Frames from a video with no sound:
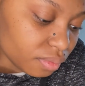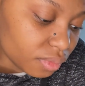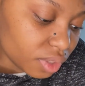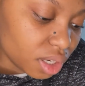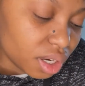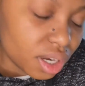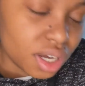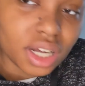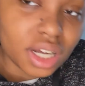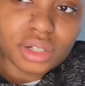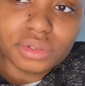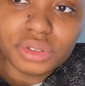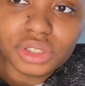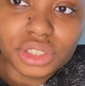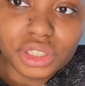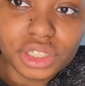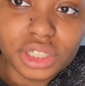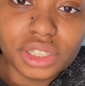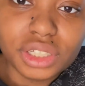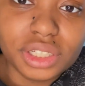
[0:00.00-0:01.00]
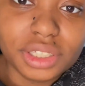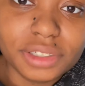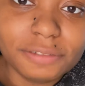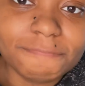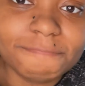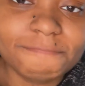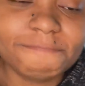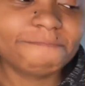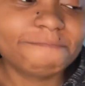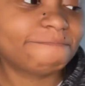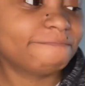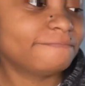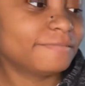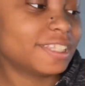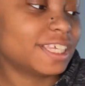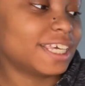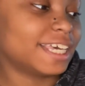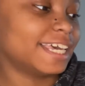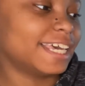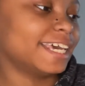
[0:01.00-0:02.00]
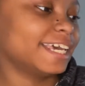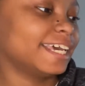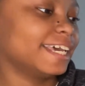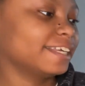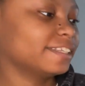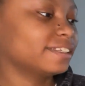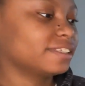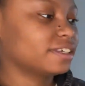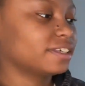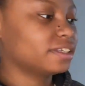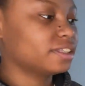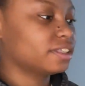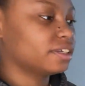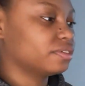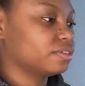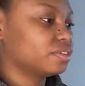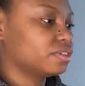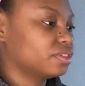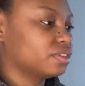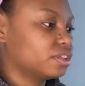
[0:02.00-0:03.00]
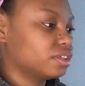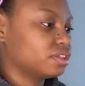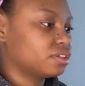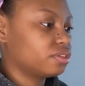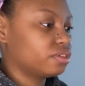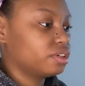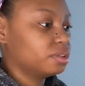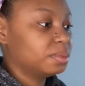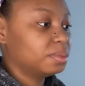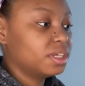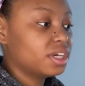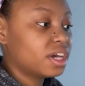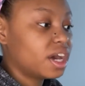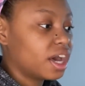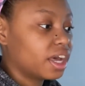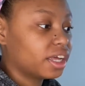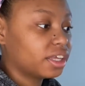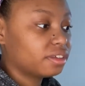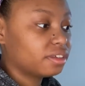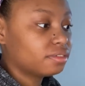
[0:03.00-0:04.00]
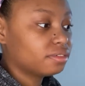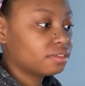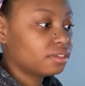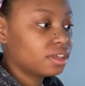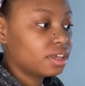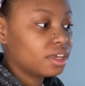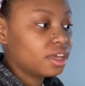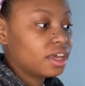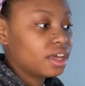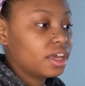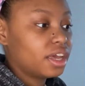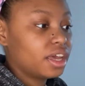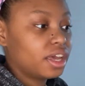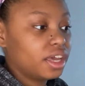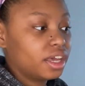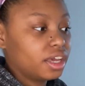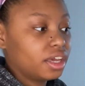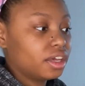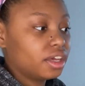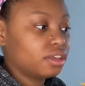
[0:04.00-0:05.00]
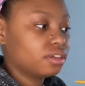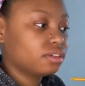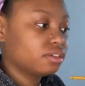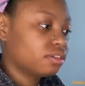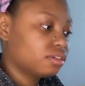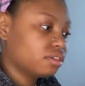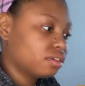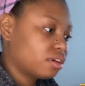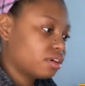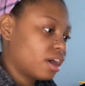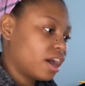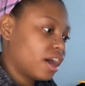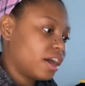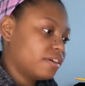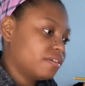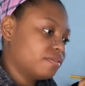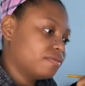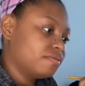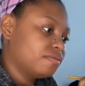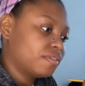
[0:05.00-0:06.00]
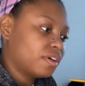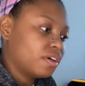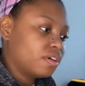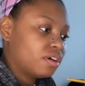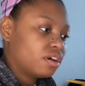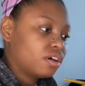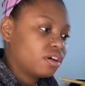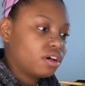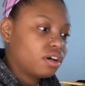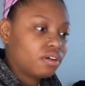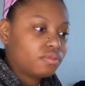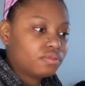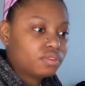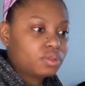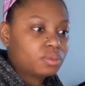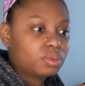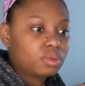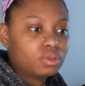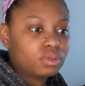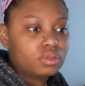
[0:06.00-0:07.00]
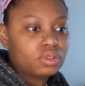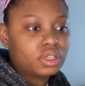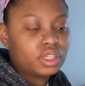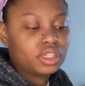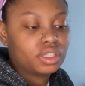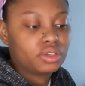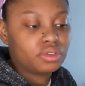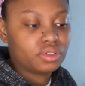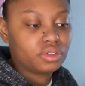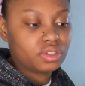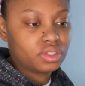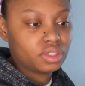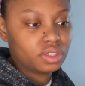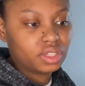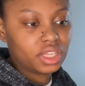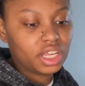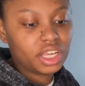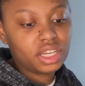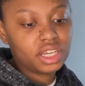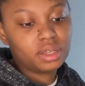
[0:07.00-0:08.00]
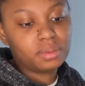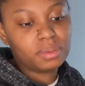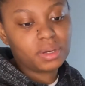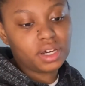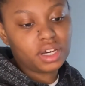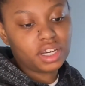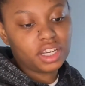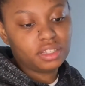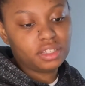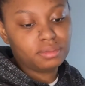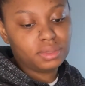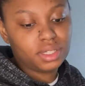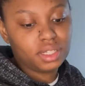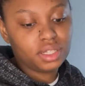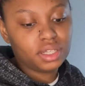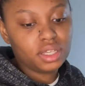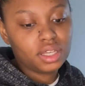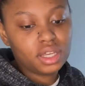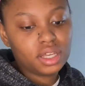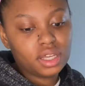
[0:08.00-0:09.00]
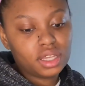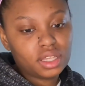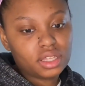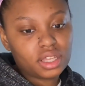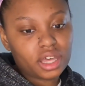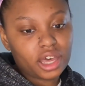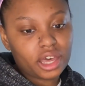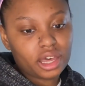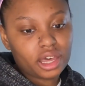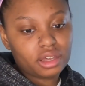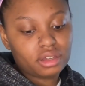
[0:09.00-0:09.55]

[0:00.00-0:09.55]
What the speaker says: I was chilling and there was this creepy guy, and I felt uncomfortable, and there was a lady behind me that